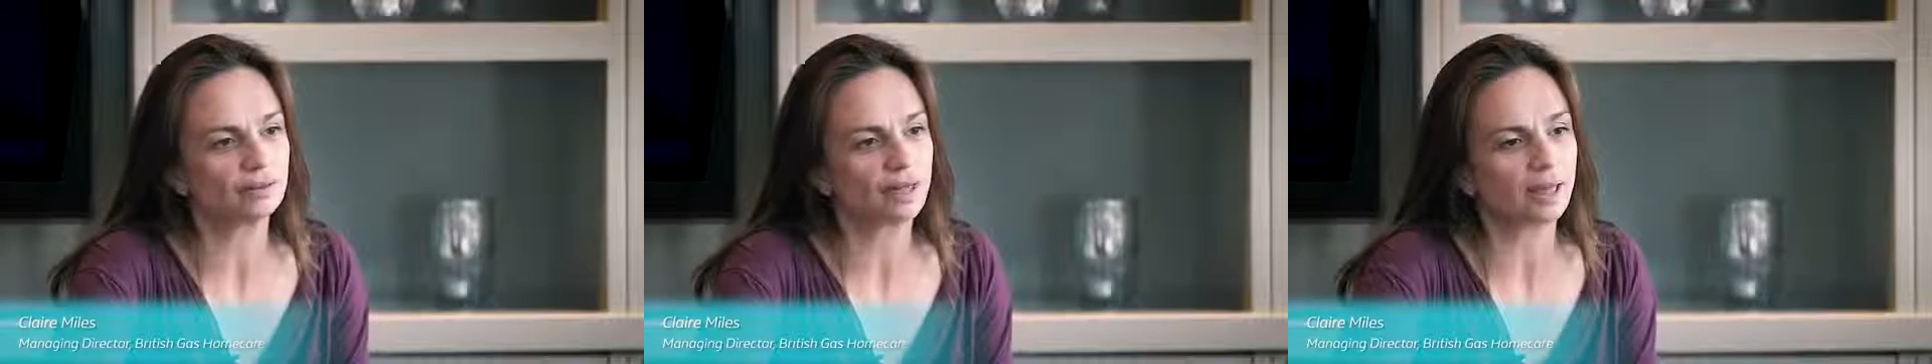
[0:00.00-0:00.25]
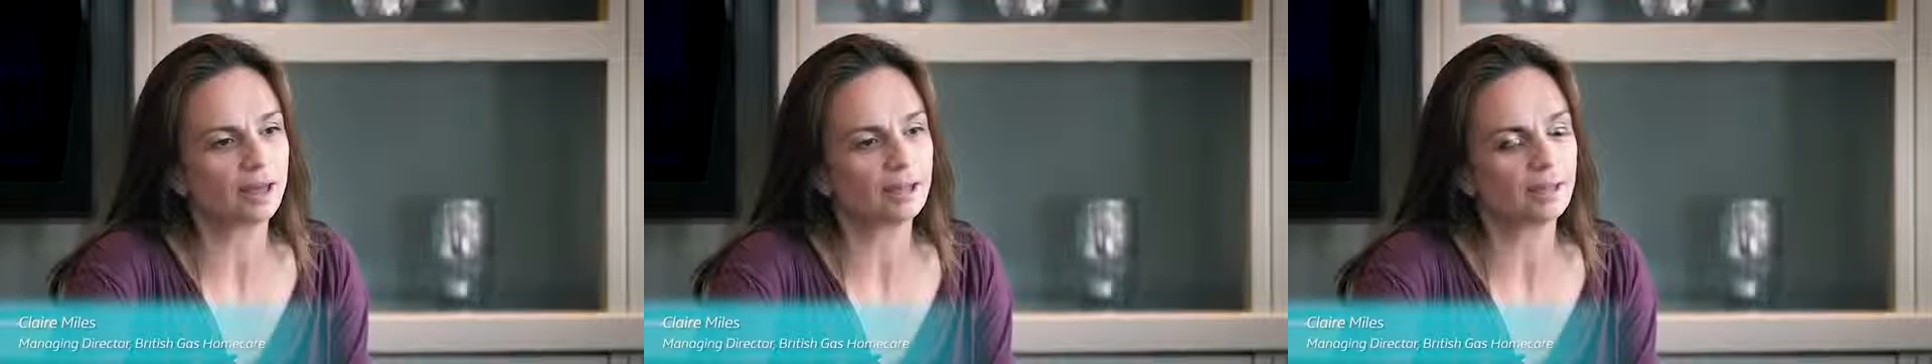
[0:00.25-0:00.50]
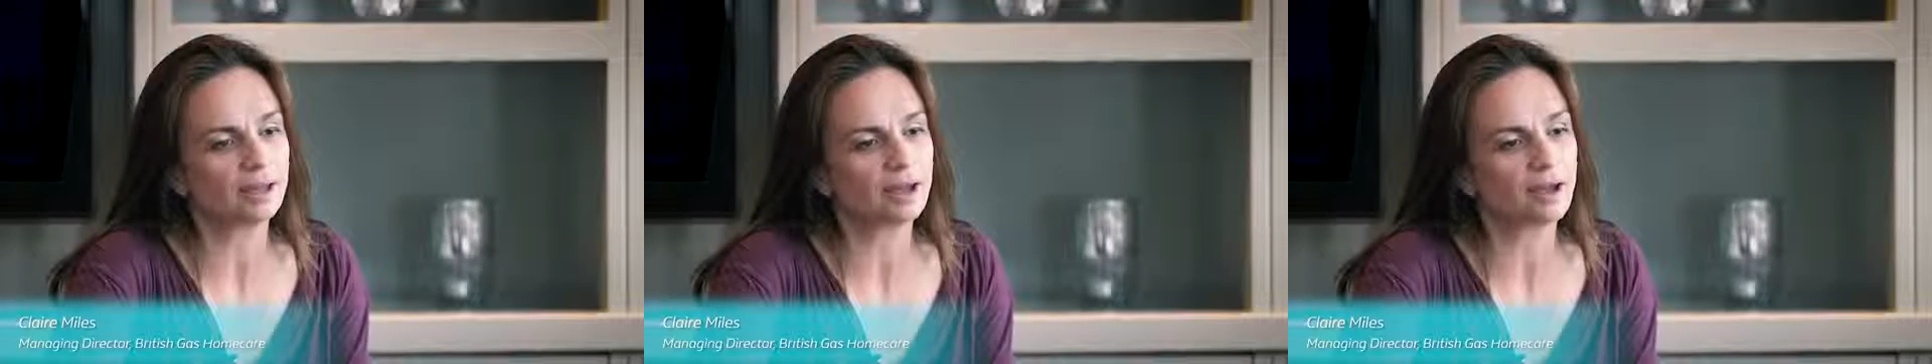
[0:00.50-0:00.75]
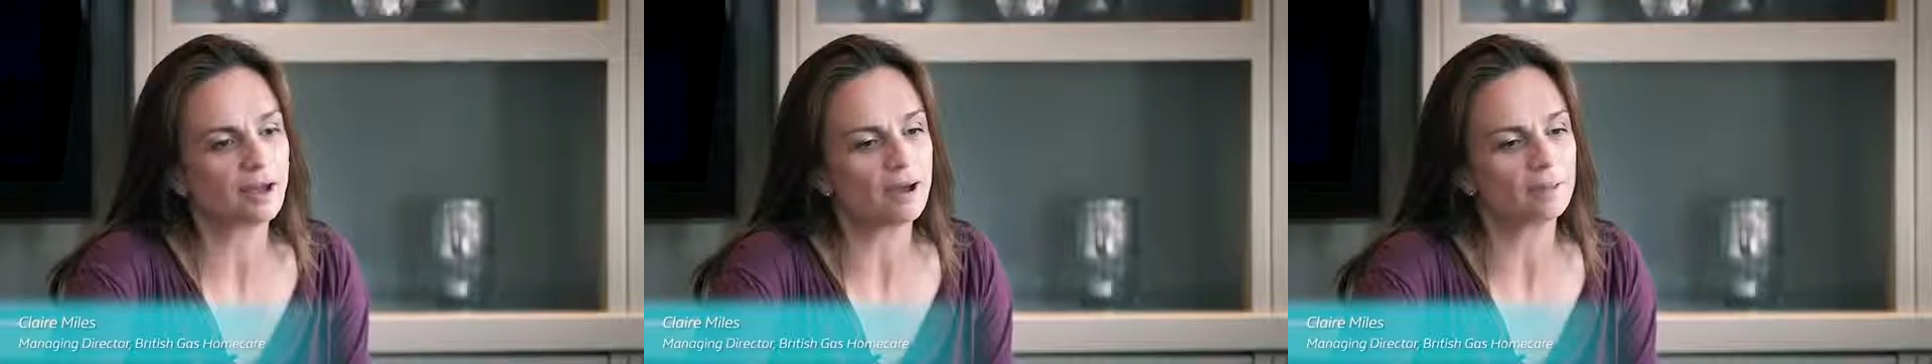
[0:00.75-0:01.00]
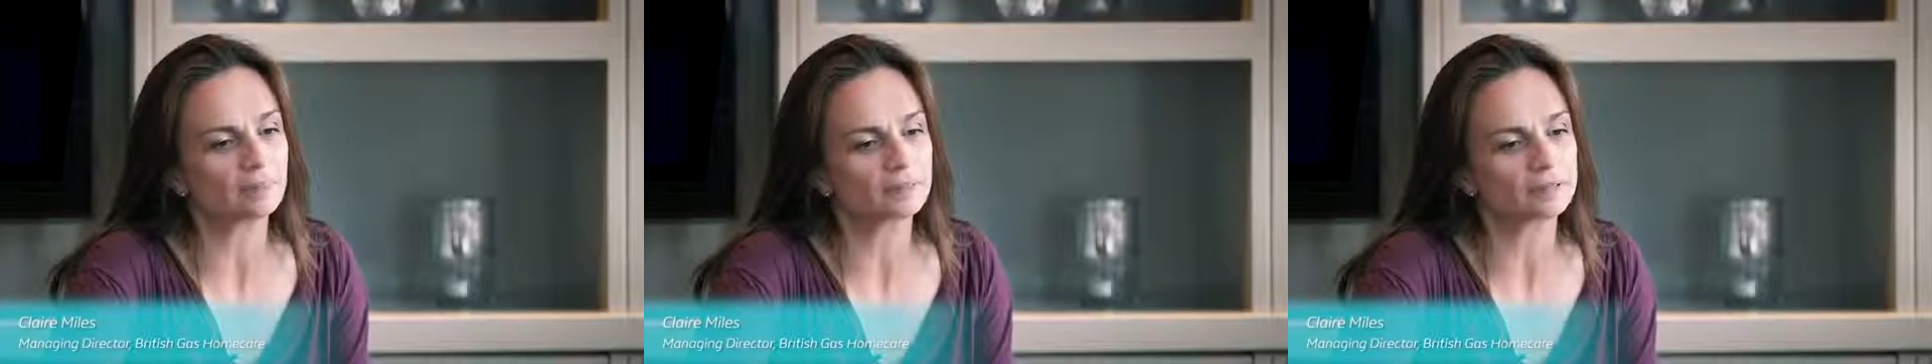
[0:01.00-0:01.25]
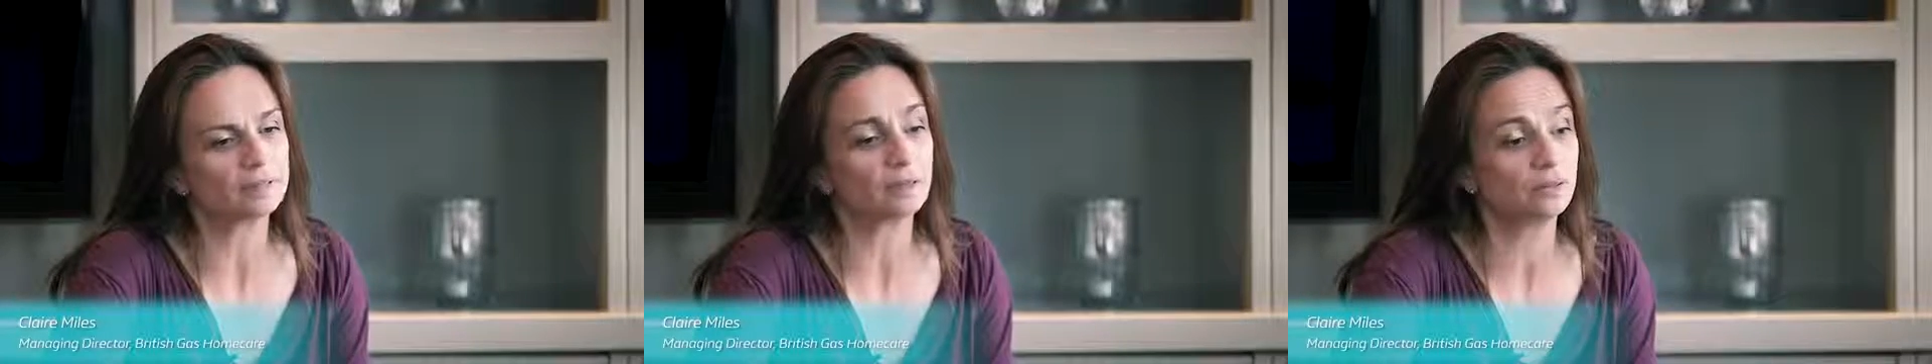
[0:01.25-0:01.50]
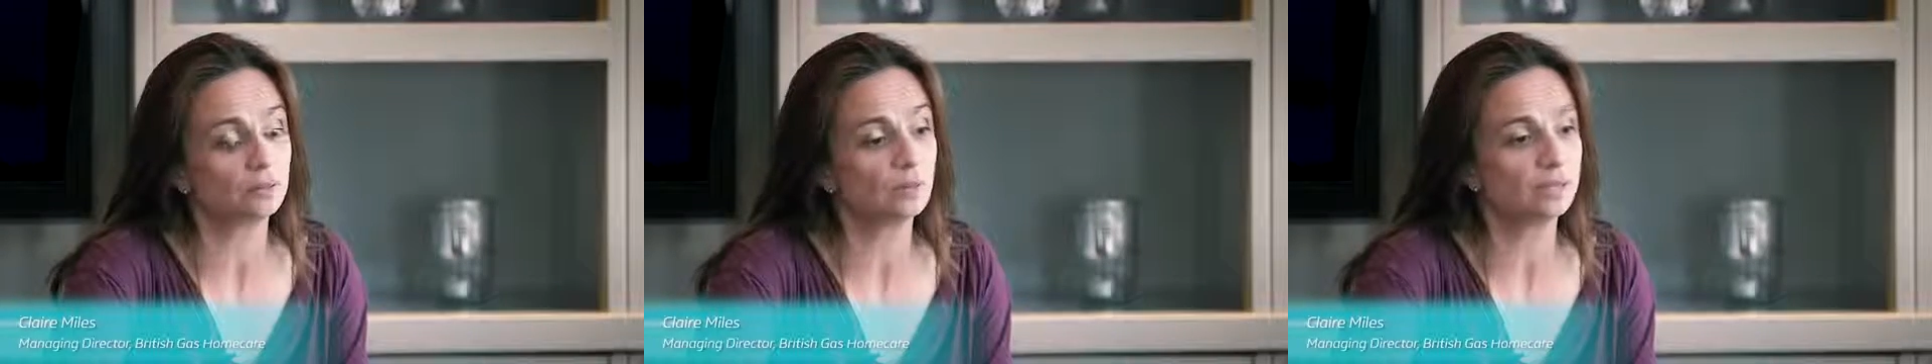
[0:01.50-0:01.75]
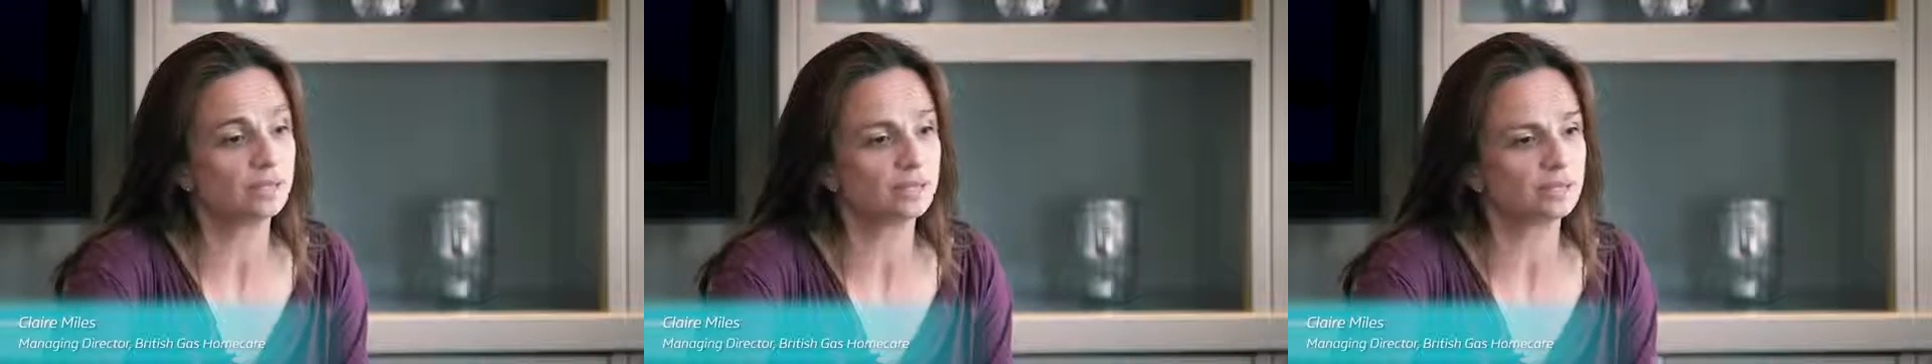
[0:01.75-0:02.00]
They are something that
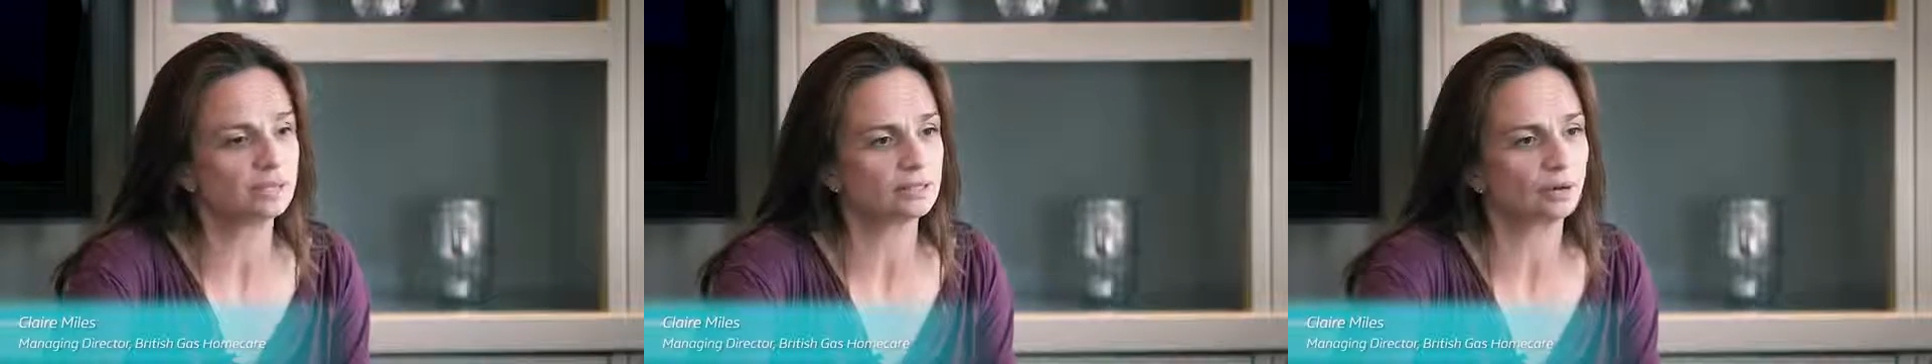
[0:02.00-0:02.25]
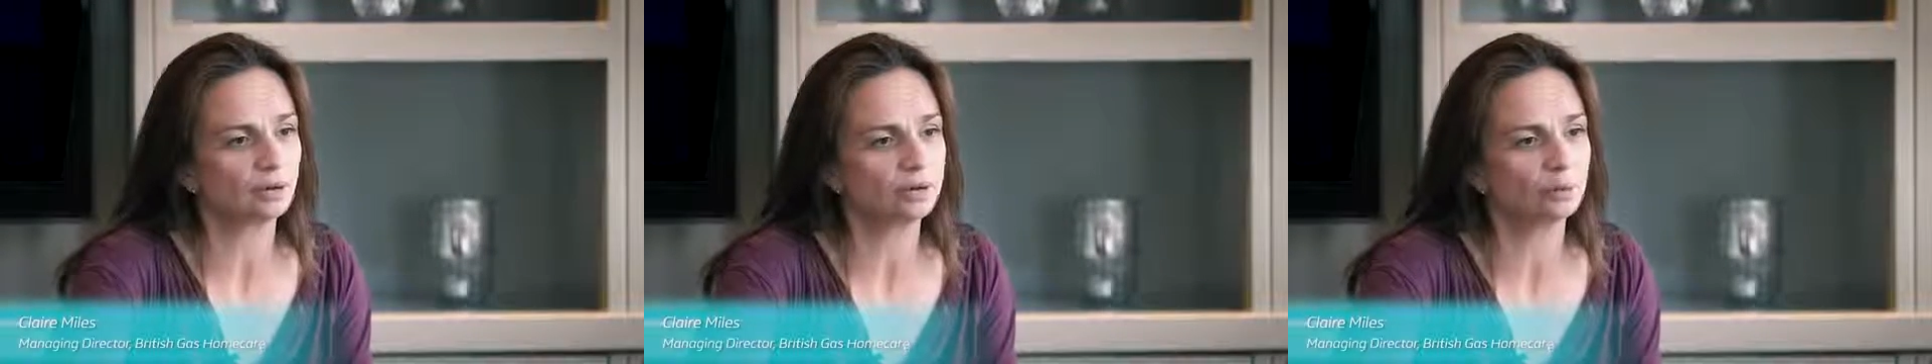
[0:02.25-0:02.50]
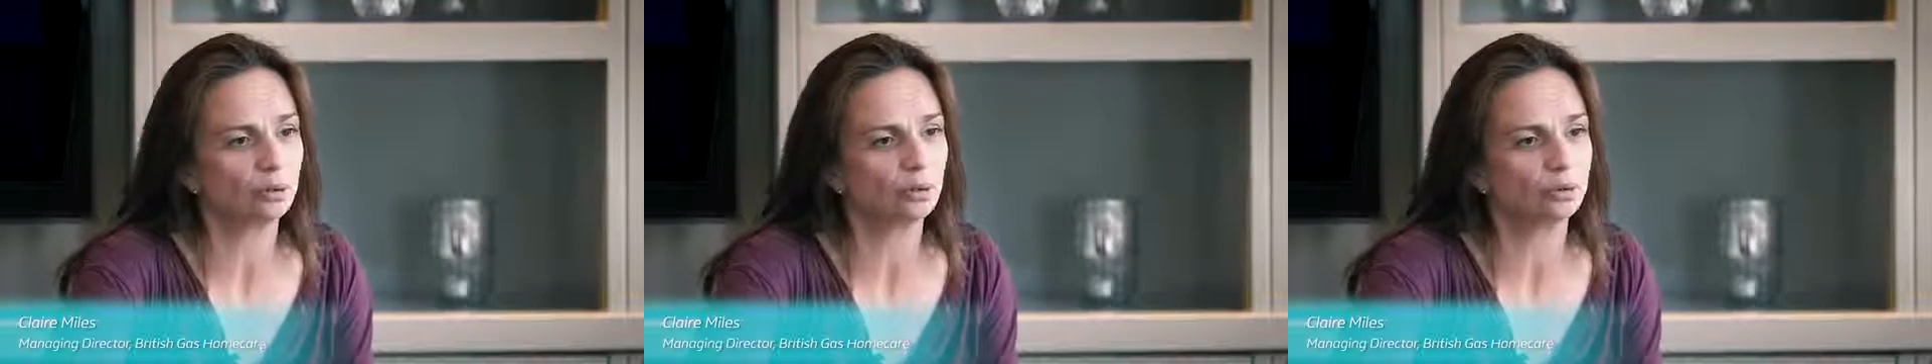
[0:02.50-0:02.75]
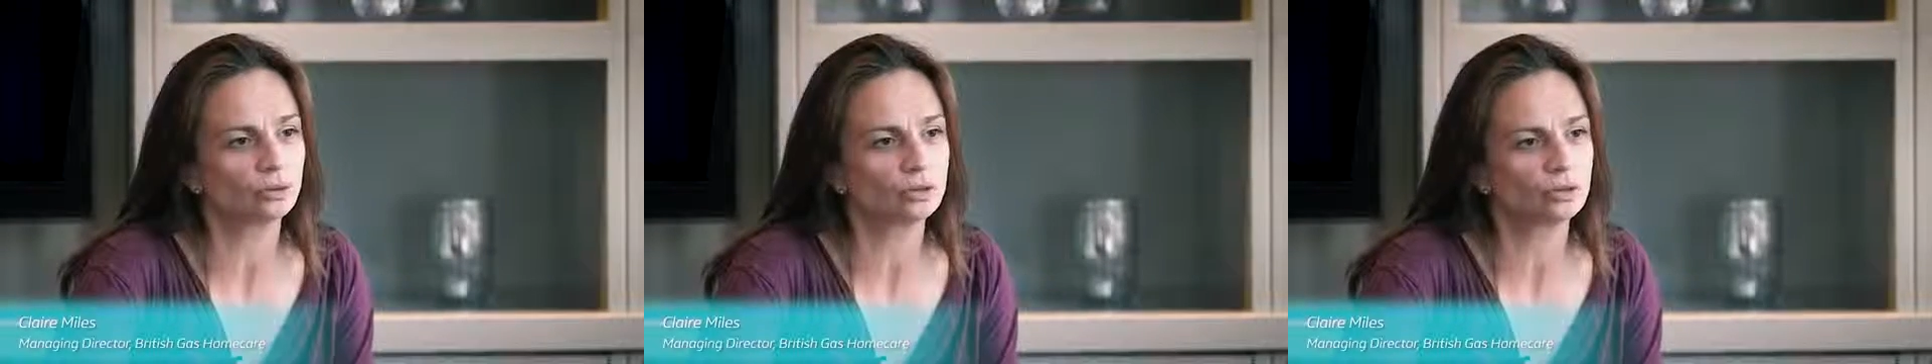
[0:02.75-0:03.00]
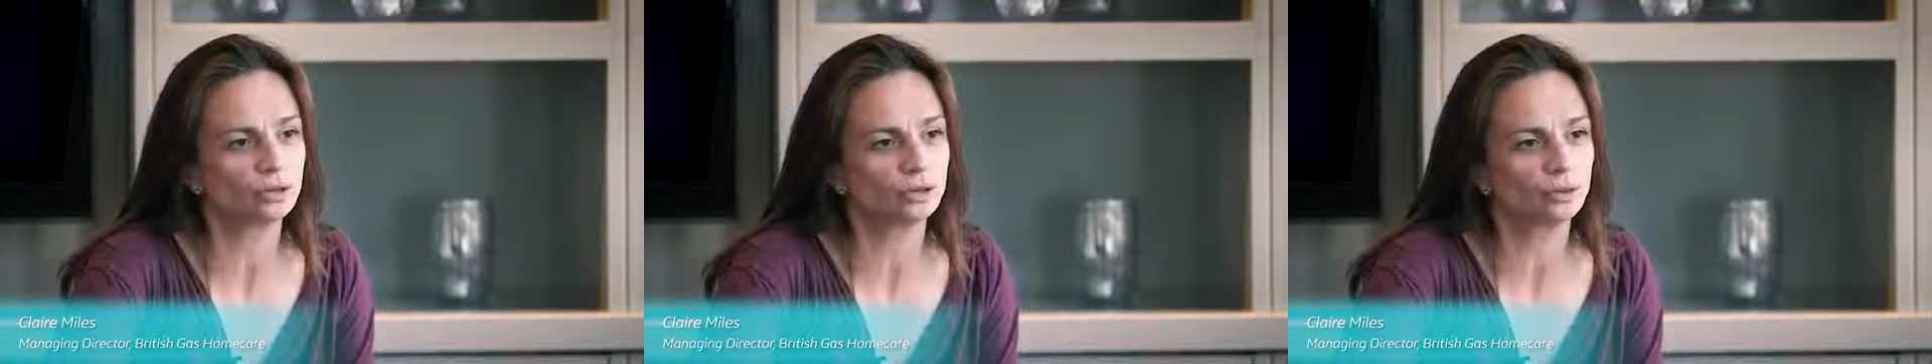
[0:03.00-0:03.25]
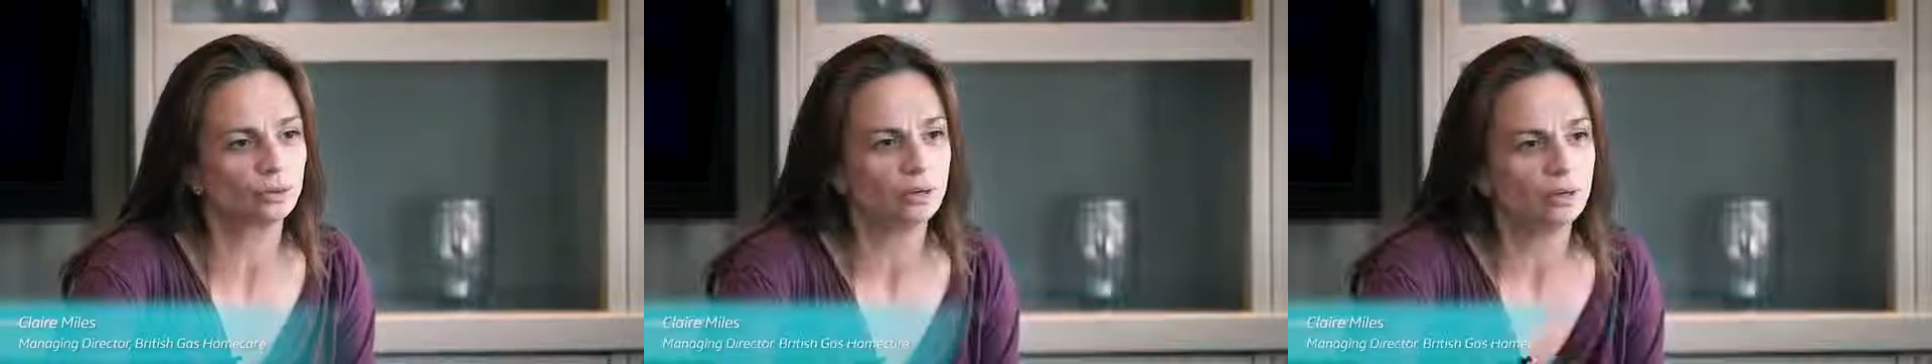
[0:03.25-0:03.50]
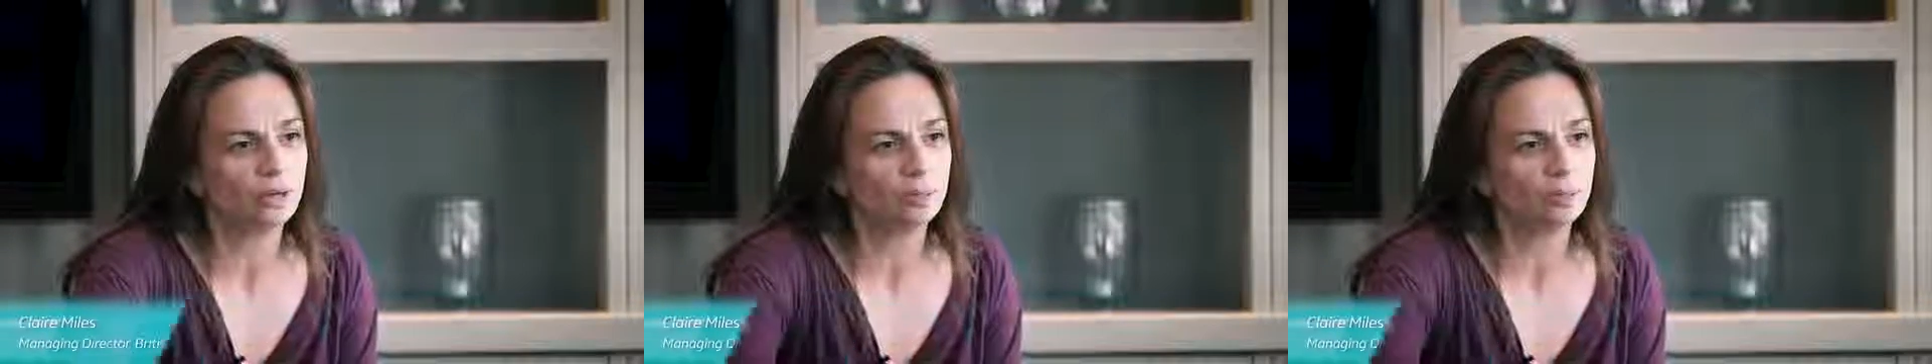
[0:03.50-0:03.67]
we see as very important to